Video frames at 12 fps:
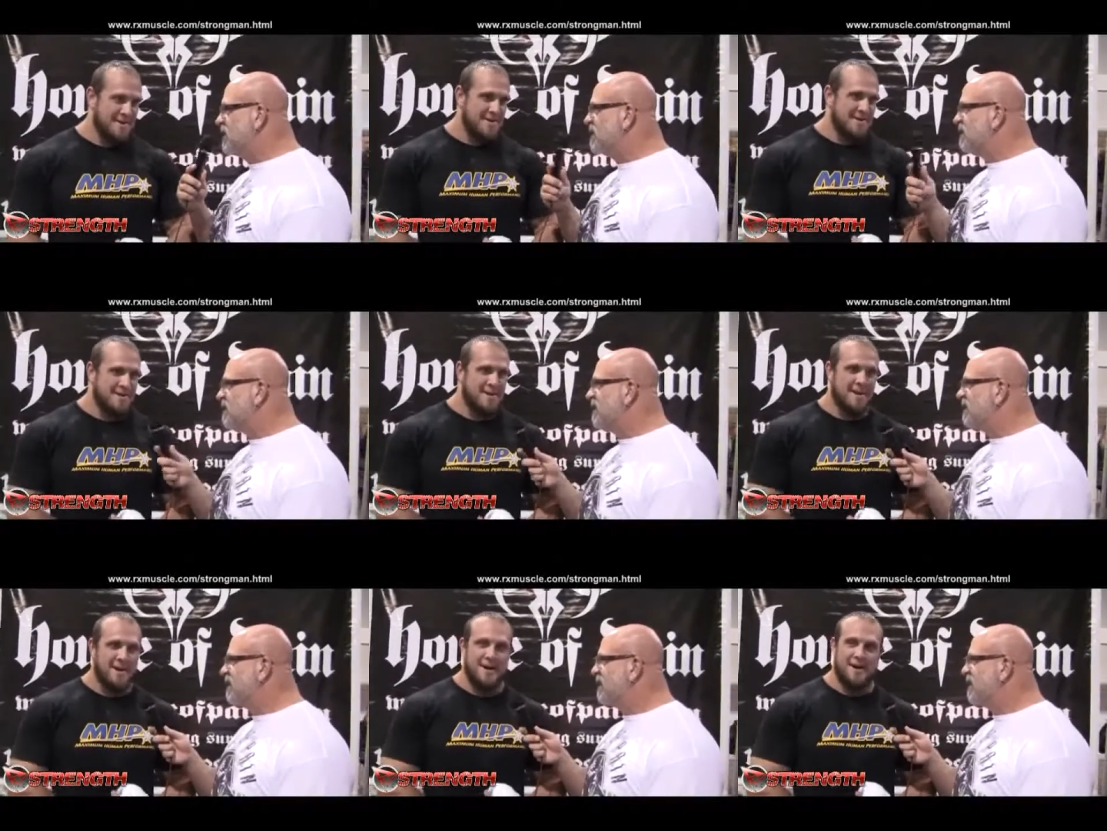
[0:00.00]
Speaker 1: it?
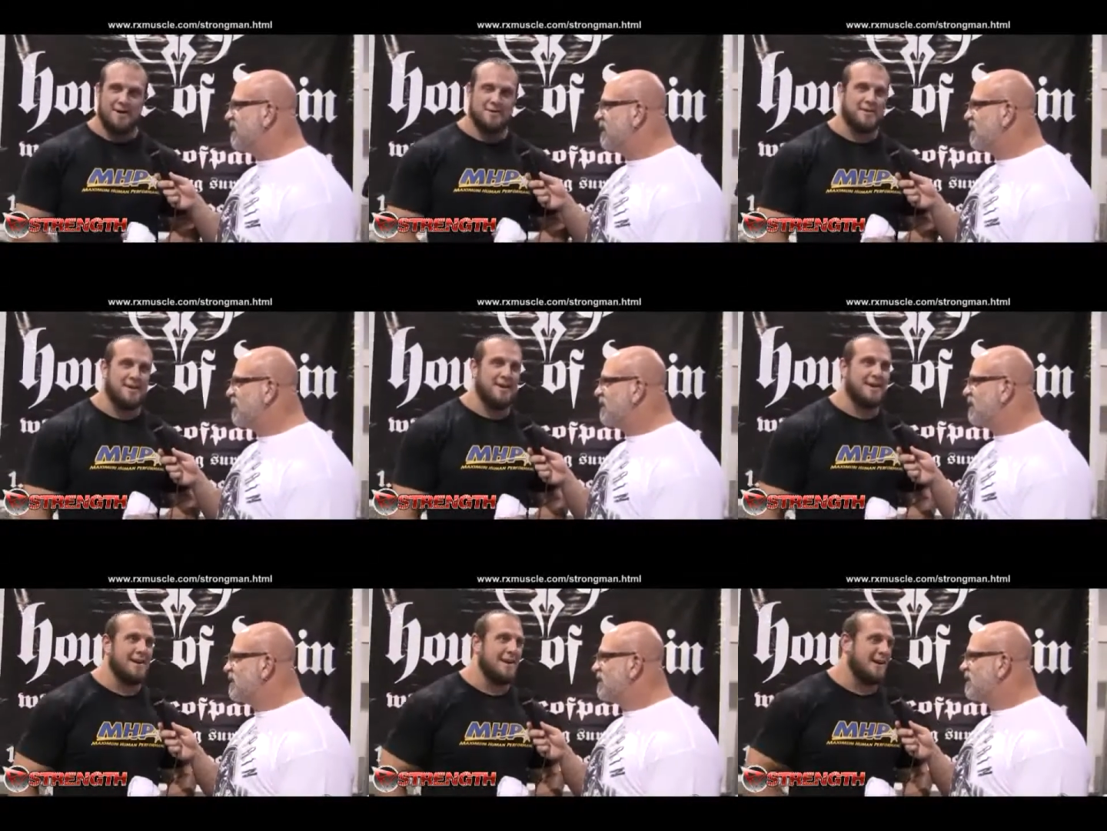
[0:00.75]
Oh
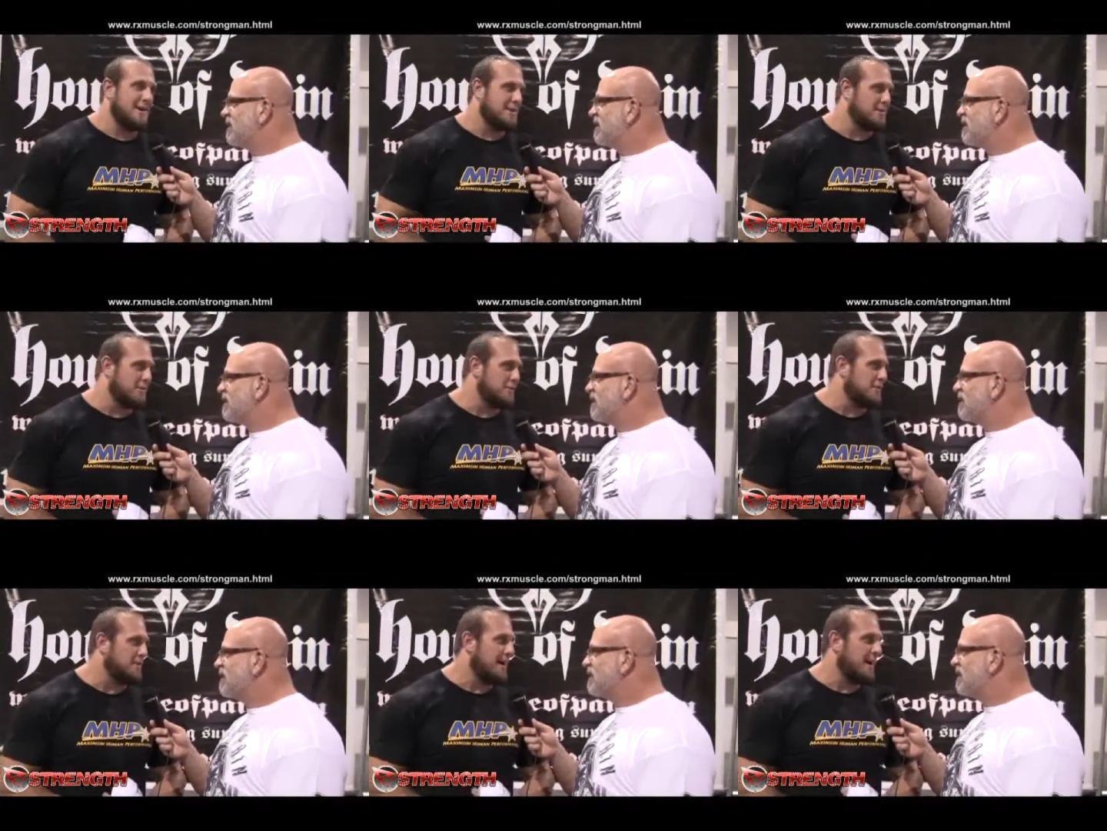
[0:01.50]
yeah, yeah I could do
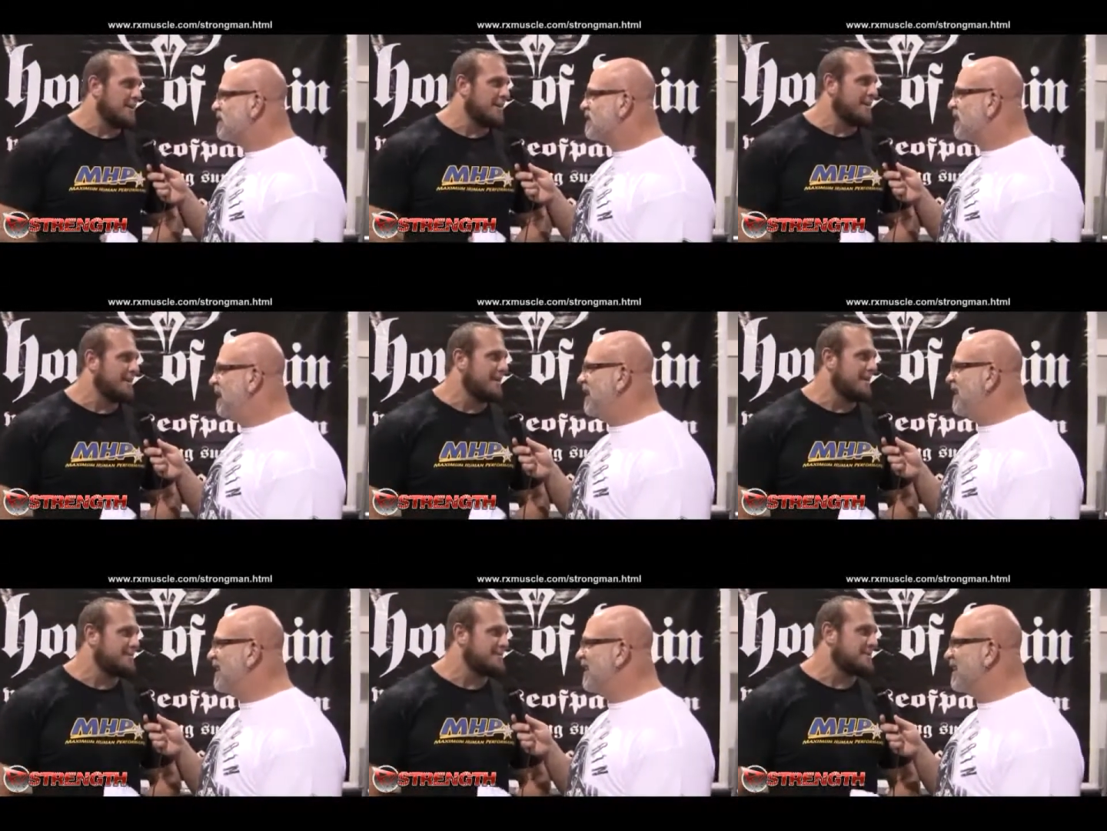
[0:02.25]
without it. You
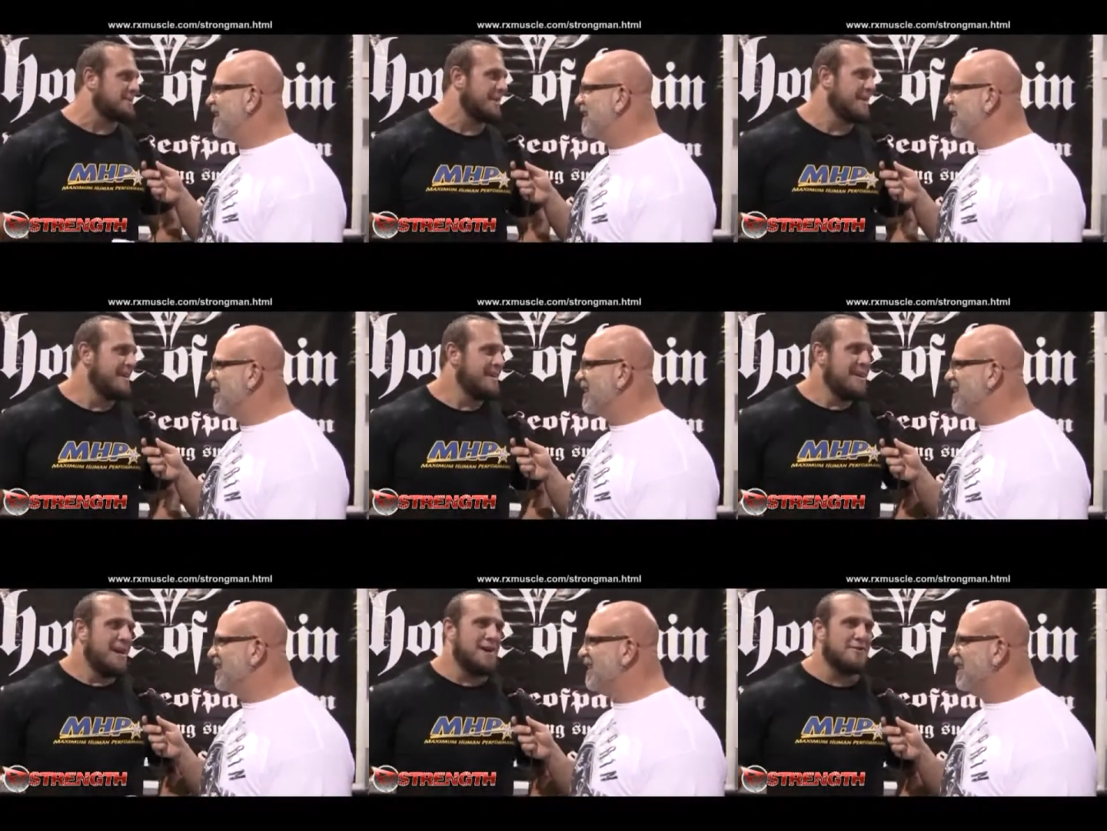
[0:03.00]
know, just,
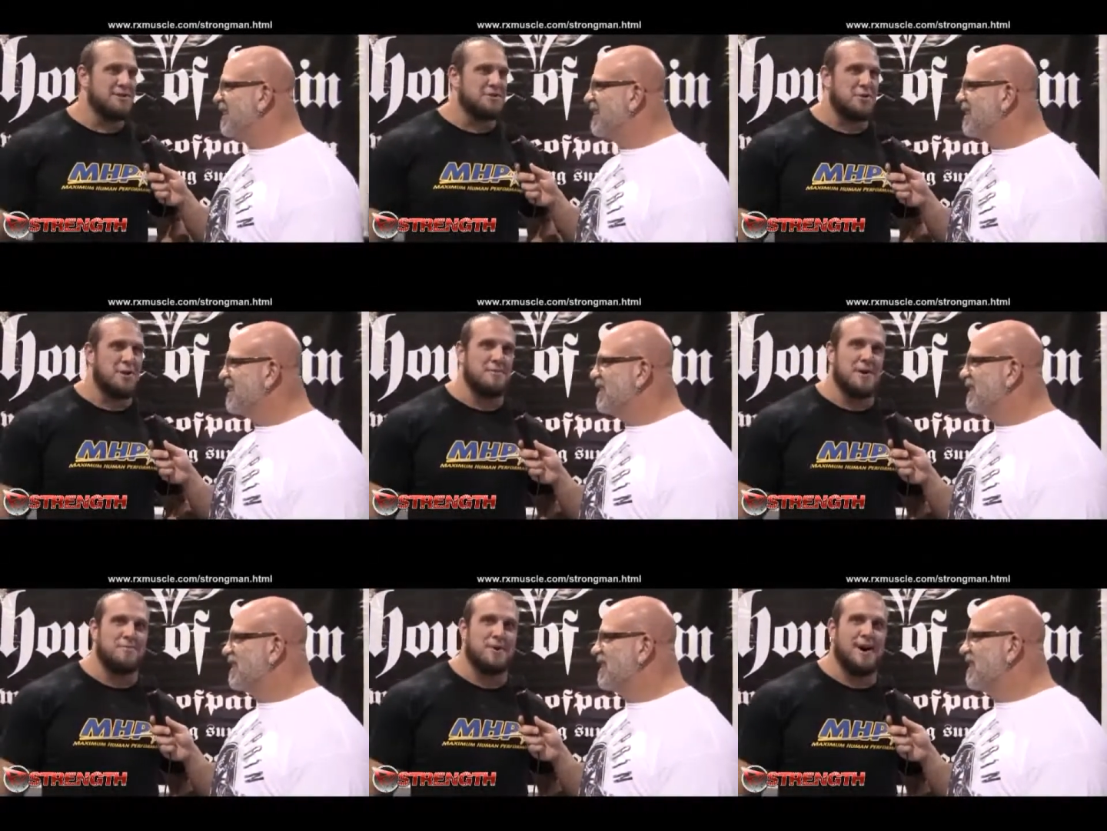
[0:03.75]
every joint in
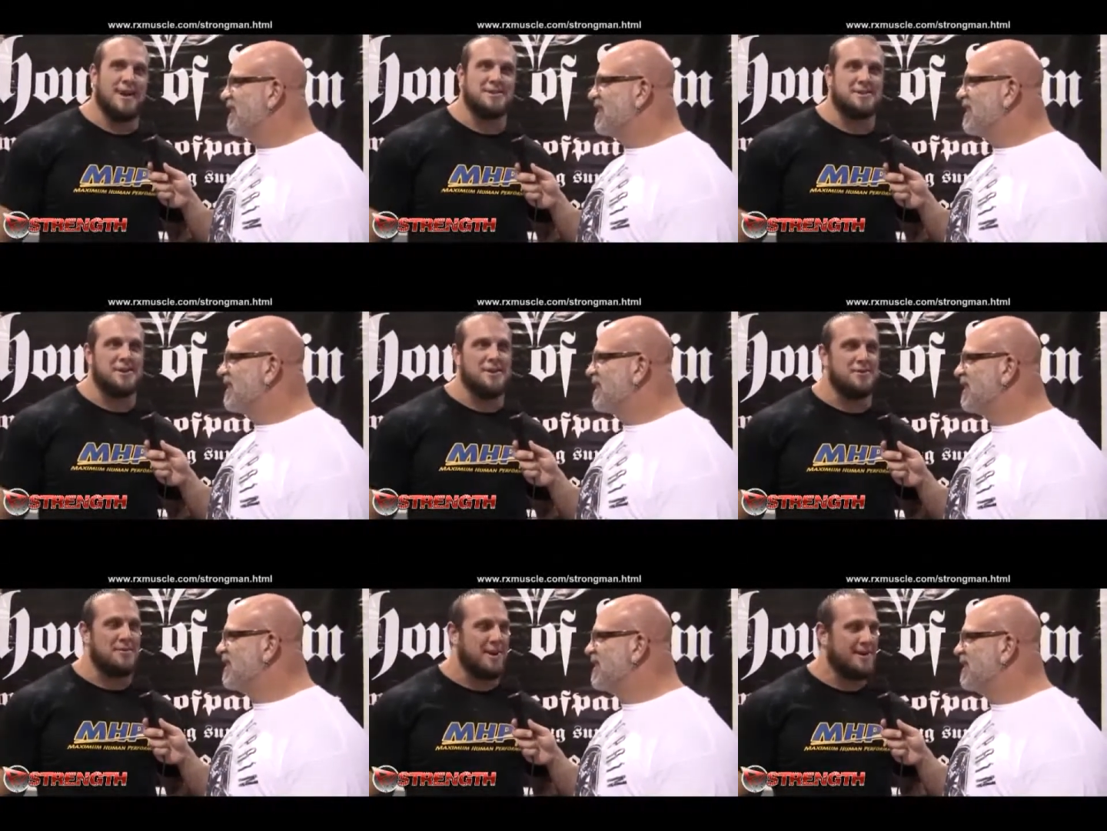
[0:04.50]
my body's
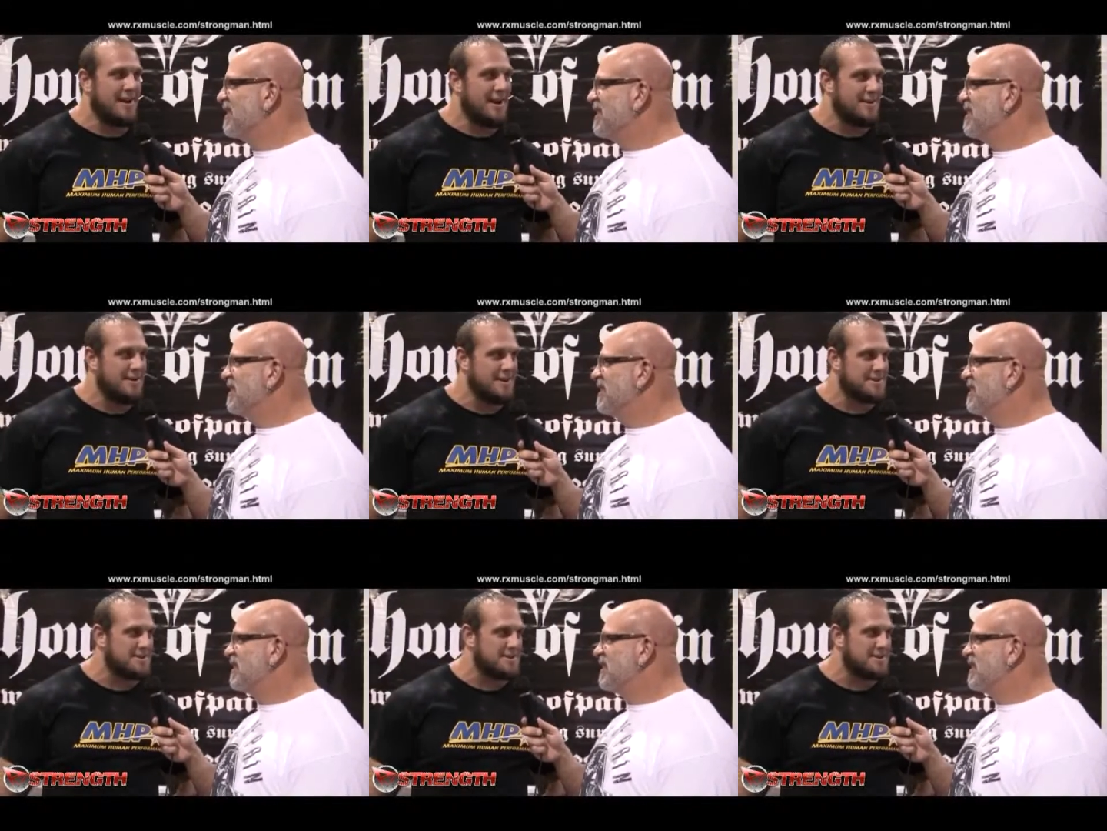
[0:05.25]
hurting right now, and it